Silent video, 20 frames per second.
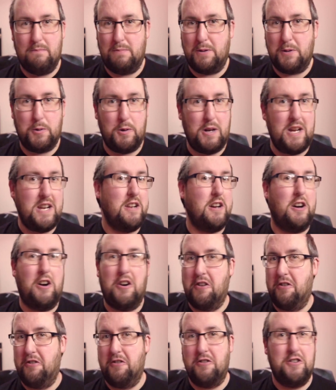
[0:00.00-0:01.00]
between
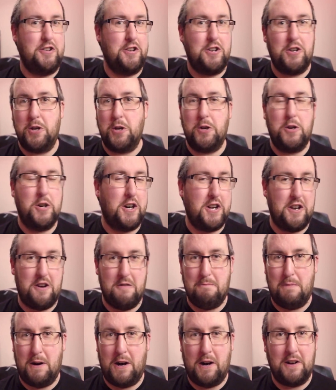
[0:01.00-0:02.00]
£100 to
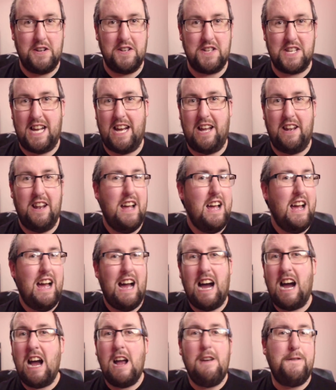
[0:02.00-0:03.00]
£200, and
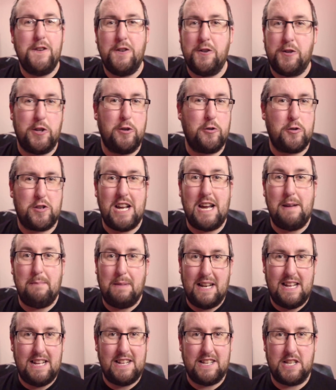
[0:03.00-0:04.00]
I've used those type
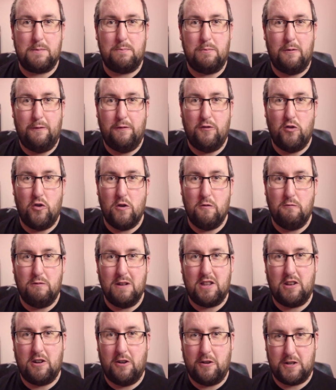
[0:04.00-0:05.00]
of lenses before
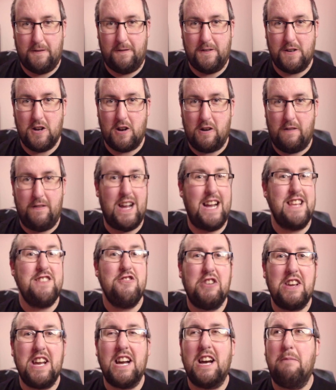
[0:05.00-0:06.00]
with concert photography and
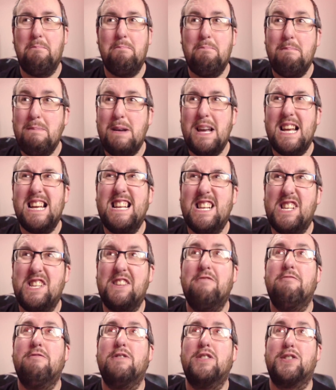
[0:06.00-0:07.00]
you get
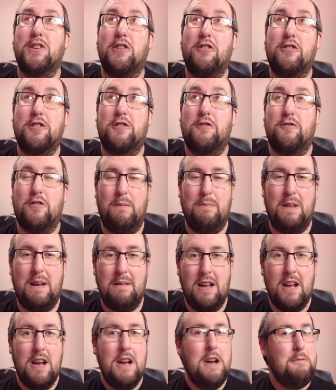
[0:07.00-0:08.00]
amazing results from
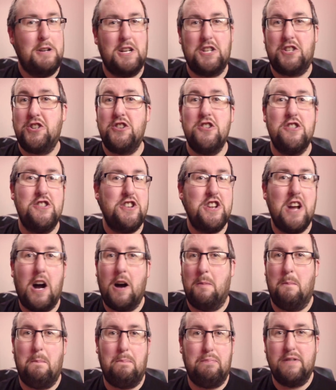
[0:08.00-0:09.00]
them. Plus you're
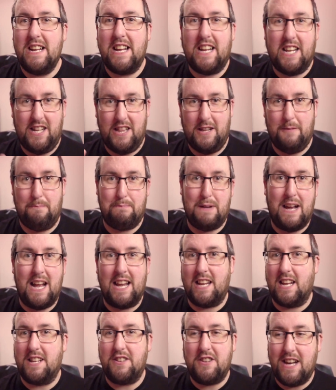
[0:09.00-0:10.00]
not breaking the
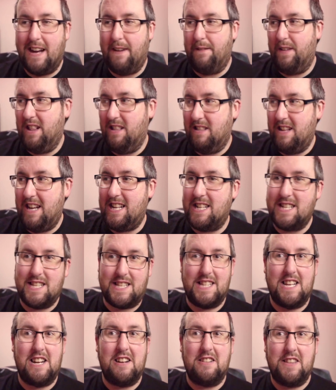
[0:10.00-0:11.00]
bank and you have a lens
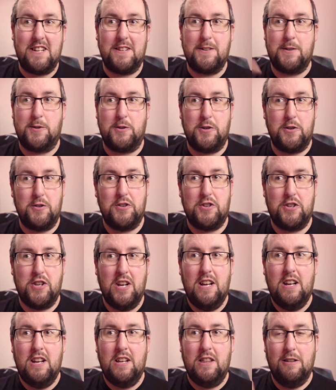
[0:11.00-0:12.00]
there that suits
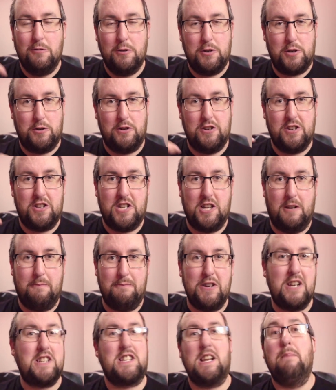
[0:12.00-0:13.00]
those sort of
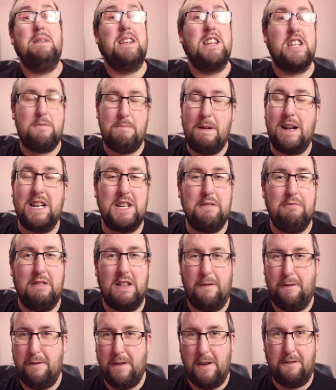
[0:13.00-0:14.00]
subjects. I mean, especially with
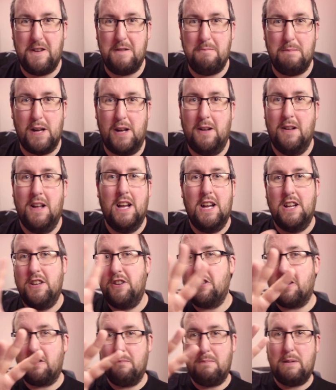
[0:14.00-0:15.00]
a 50mm,
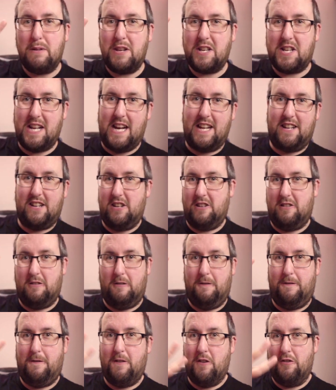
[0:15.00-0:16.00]
you can maybe stand a little
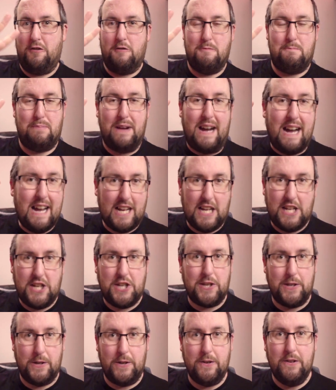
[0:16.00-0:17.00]
further back
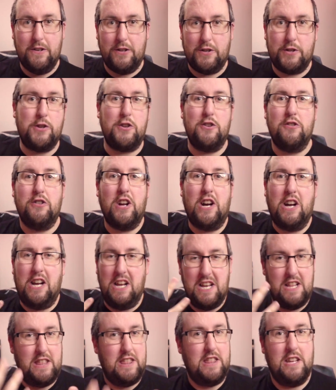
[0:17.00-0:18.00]
too, so you're not
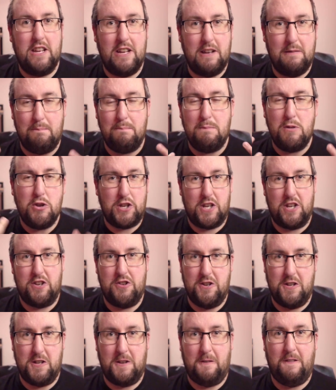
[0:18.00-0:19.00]
in the
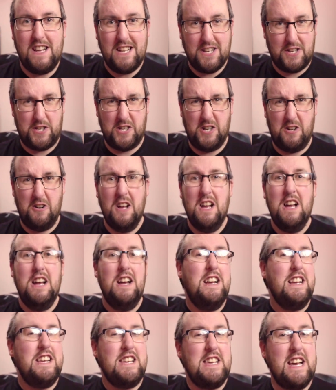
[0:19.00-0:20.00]
musician's face. So
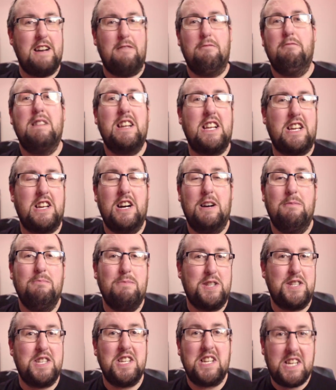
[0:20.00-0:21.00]
yeah, when it
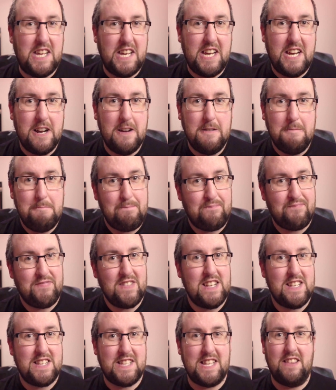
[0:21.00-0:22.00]
comes to gear,
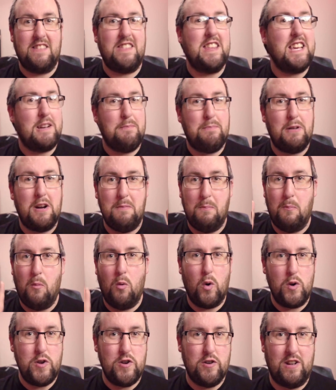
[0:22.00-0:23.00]
sit and think about
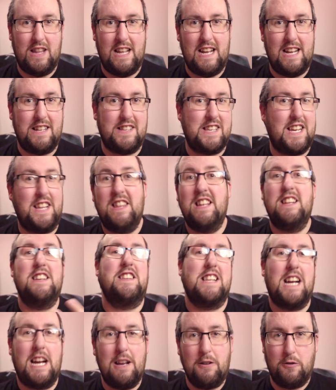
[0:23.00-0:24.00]
more your lens, and then as
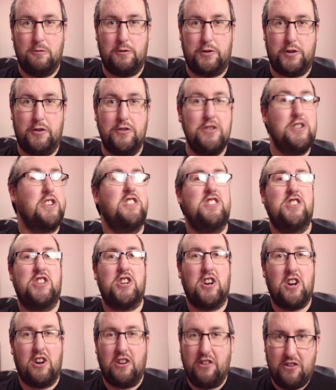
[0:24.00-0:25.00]
time goes on you can
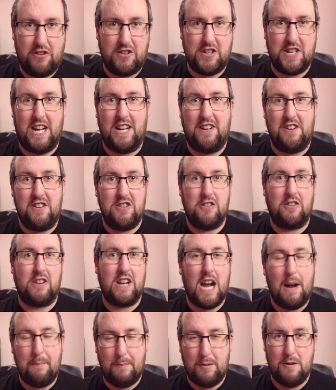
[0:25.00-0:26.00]
start understanding your
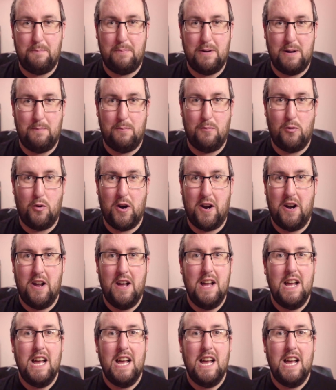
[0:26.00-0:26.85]
camera a bit more.